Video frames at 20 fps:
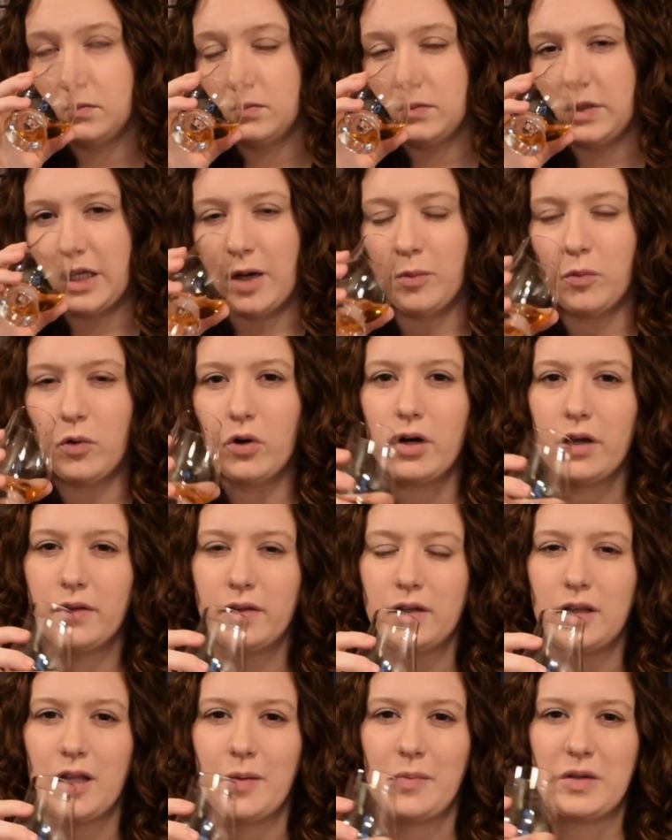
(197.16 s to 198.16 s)
Yeah, more on
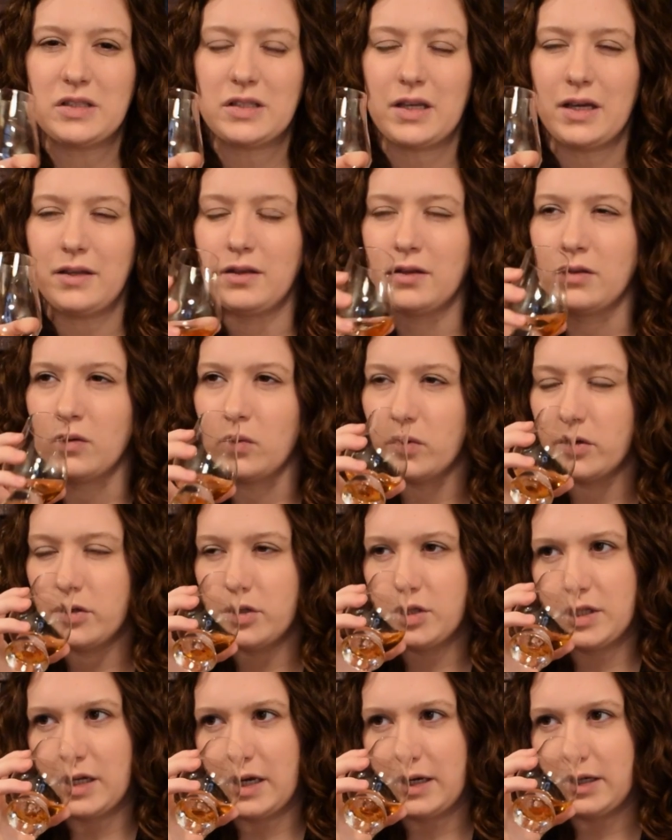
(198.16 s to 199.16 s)
the lemon side than the
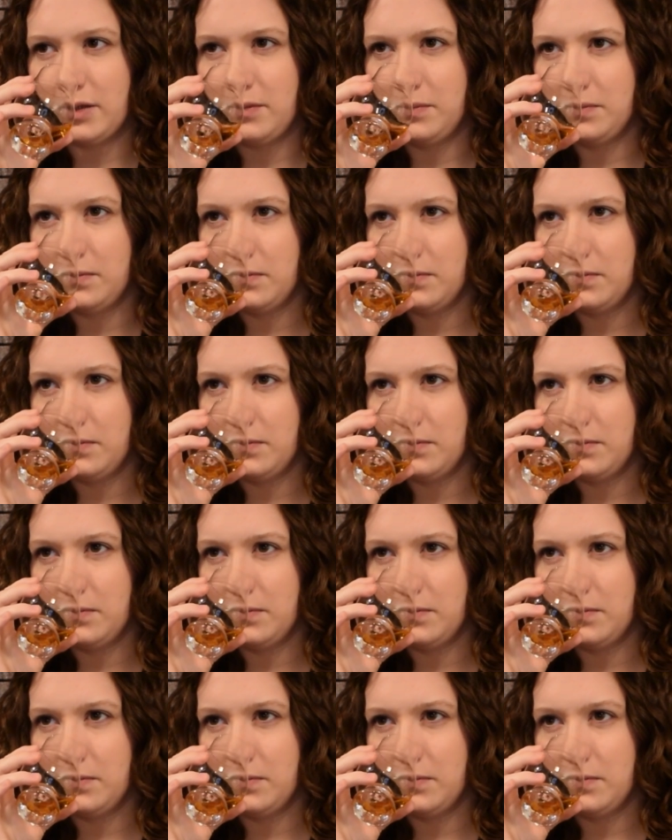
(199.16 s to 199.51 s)
orange side.